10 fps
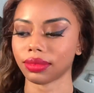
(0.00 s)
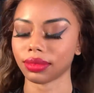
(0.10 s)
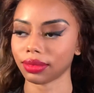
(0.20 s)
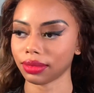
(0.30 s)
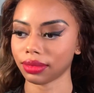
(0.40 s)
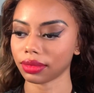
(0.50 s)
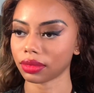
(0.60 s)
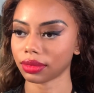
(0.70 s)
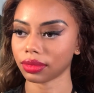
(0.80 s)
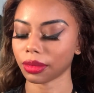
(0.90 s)

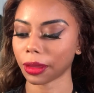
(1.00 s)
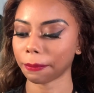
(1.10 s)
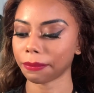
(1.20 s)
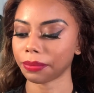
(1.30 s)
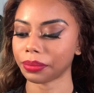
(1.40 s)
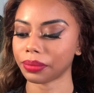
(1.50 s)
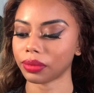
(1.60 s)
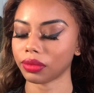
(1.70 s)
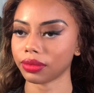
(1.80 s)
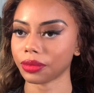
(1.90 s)
applying the glue first
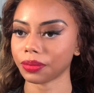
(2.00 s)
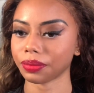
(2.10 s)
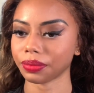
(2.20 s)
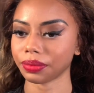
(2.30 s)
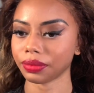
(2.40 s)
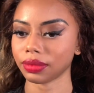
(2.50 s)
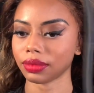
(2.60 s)
and then obviously